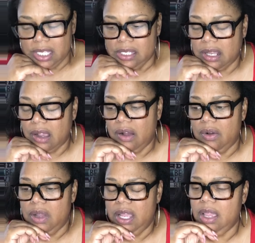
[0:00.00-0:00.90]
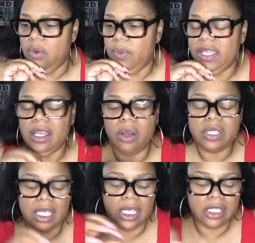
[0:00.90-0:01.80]
So we go
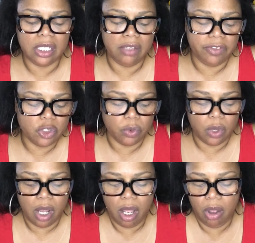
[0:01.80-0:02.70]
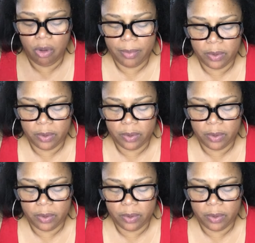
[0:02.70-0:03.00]
to each individual home.